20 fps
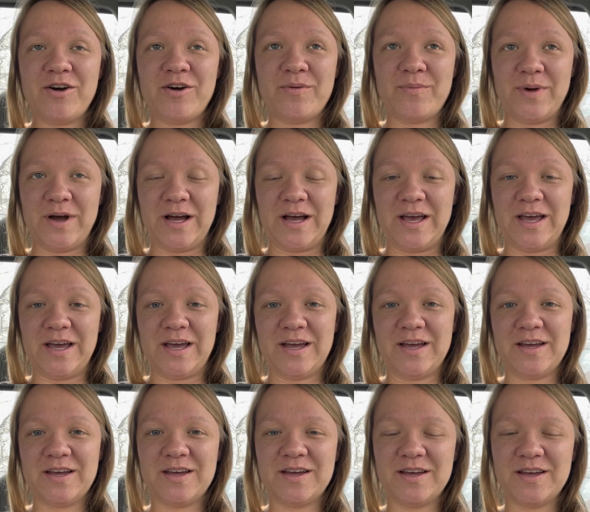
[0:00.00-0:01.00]
my
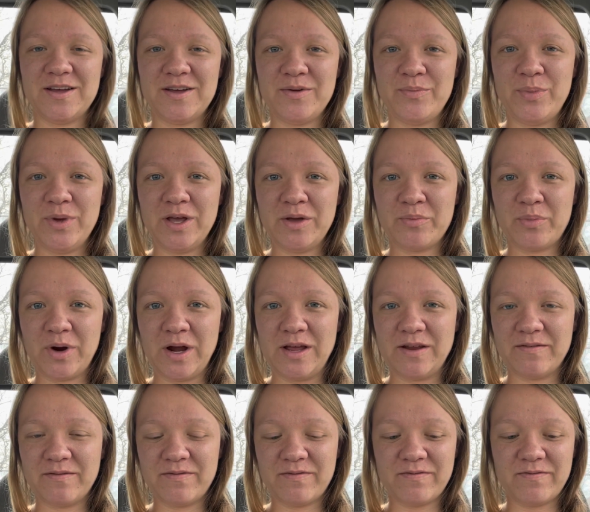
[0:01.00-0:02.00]
big
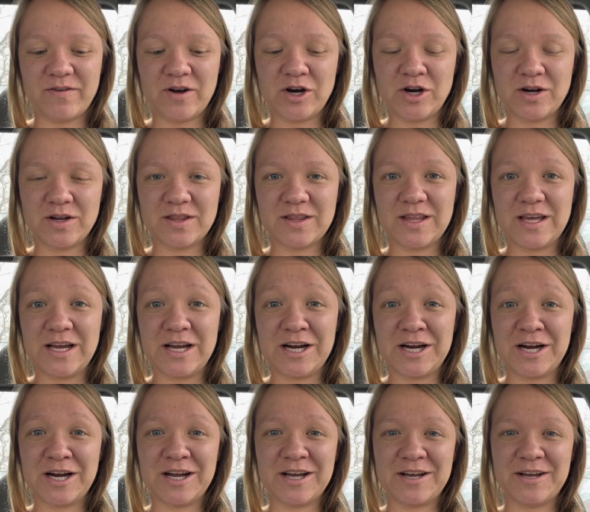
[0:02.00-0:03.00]
brain fart
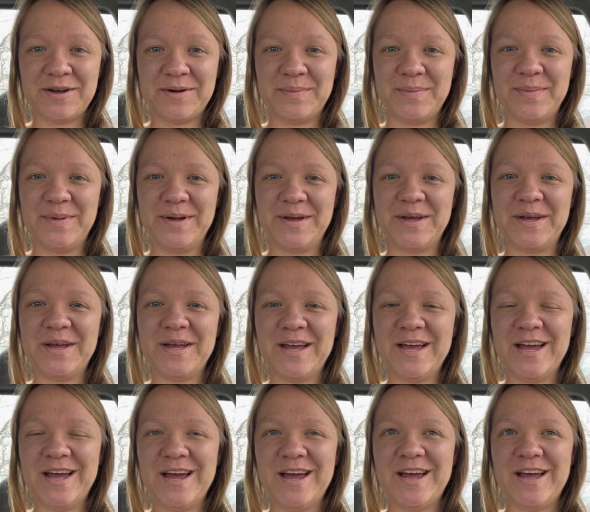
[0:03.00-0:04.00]
there.
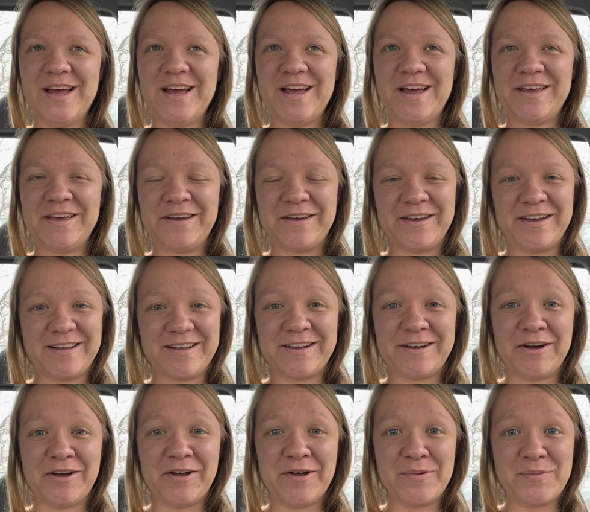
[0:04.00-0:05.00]
You could
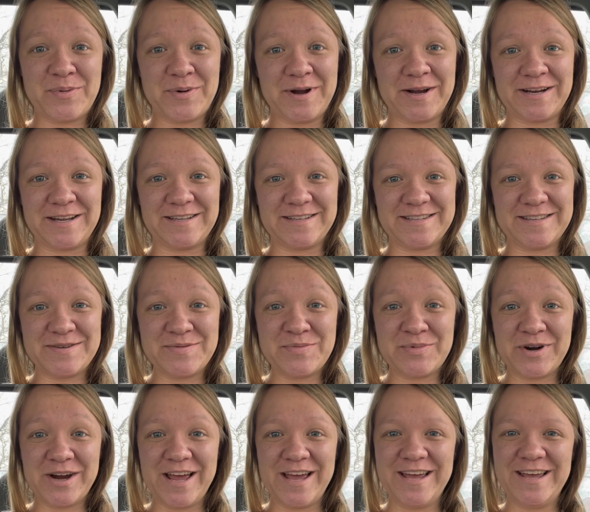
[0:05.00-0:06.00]
call it pregnancy
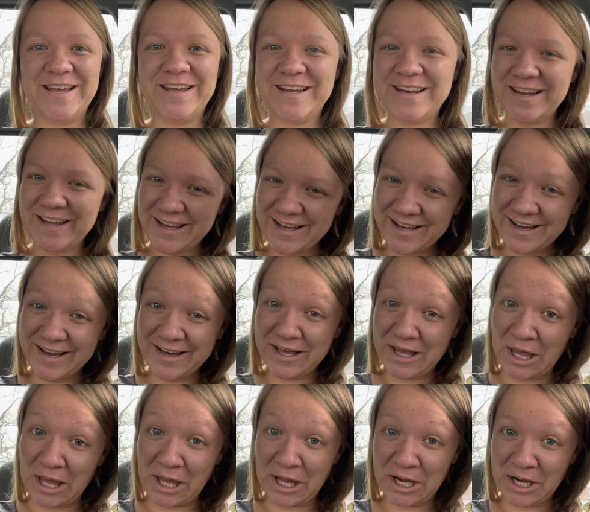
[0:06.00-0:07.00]
brain
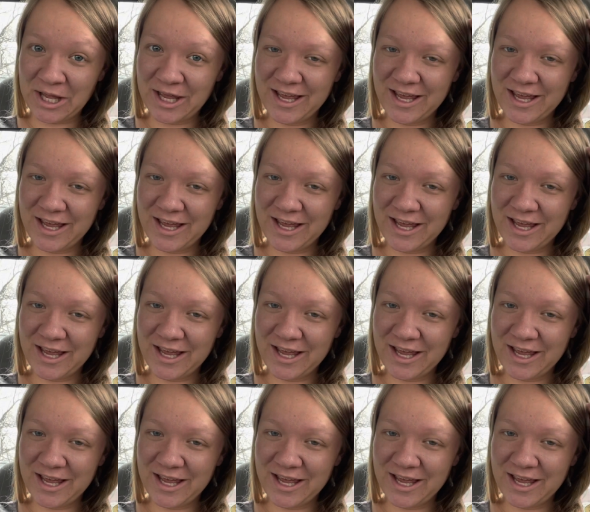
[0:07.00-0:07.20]
again.